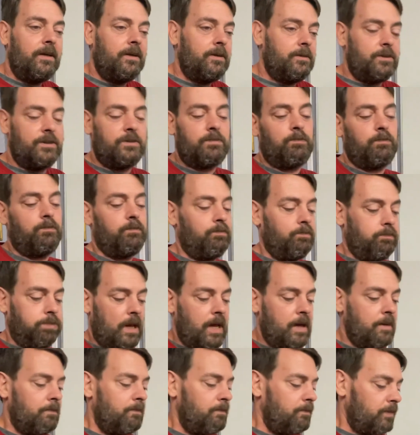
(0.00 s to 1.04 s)
just
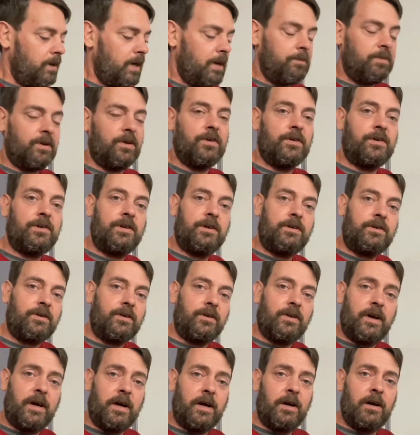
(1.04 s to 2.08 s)
plop a little sensor
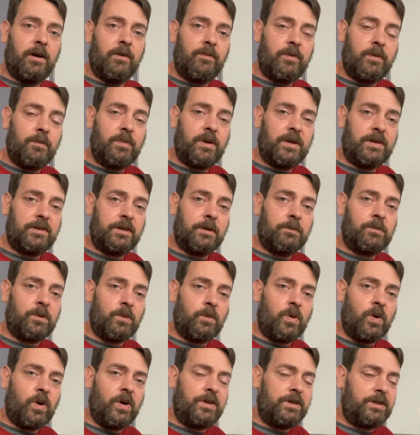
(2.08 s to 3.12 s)
there, and if it picks up the
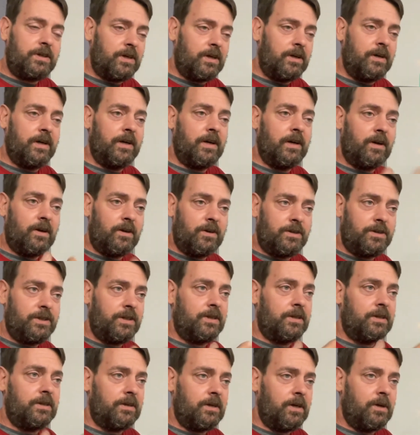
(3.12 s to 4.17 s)
moisture, it alerts
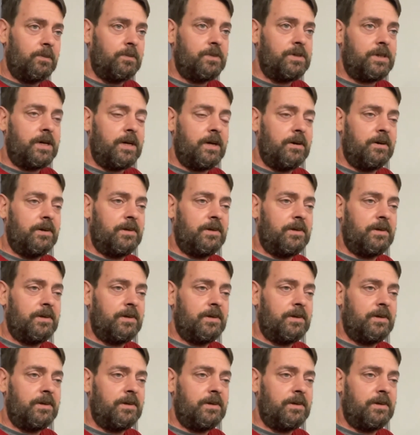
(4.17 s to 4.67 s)
your home security